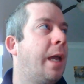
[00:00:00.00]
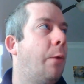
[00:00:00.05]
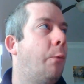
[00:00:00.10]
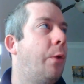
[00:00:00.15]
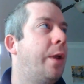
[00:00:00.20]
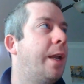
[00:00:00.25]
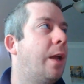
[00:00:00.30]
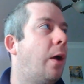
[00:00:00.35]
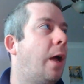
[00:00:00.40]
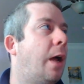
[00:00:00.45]
we
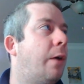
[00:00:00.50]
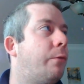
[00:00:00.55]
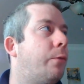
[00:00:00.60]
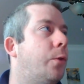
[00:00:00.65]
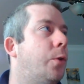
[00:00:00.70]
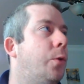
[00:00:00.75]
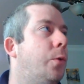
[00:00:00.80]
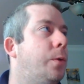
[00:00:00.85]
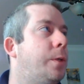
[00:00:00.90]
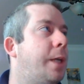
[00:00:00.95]
now have
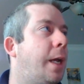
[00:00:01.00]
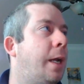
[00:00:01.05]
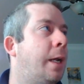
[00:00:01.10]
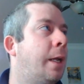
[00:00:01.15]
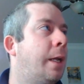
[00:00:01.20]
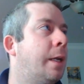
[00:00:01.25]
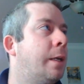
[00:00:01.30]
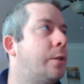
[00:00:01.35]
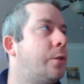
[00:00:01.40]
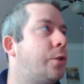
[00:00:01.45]
new
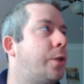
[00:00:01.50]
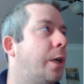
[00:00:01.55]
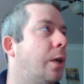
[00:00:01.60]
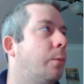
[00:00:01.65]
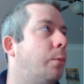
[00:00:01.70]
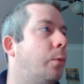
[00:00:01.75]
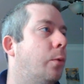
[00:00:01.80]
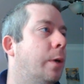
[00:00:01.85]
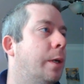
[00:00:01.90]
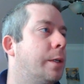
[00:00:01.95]
data in
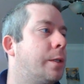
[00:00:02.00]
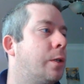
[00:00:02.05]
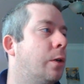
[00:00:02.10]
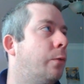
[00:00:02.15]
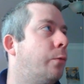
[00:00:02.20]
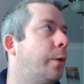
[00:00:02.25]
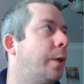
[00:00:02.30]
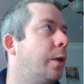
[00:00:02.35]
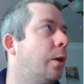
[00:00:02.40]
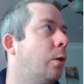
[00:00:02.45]
SharePoint. So if
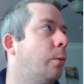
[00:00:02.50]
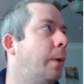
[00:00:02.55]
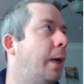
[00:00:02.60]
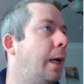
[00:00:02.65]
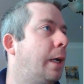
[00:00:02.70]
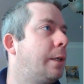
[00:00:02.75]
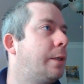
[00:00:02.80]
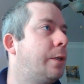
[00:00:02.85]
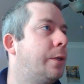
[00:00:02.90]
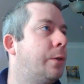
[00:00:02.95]
we go
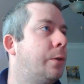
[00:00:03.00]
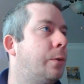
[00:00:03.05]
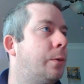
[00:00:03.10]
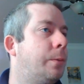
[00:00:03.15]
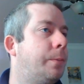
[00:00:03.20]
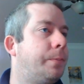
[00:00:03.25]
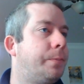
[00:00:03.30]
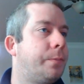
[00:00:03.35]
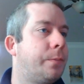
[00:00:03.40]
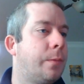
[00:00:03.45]
back to
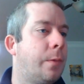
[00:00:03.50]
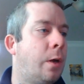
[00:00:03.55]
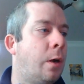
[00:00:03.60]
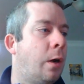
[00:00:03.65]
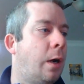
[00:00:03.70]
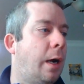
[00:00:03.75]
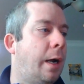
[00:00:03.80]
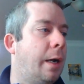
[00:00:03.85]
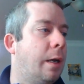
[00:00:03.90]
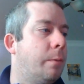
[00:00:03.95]
our
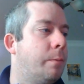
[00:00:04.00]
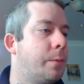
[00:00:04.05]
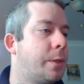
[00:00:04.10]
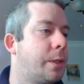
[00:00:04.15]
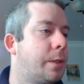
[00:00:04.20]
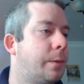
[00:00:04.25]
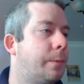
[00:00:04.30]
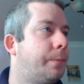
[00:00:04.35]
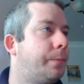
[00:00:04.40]
items,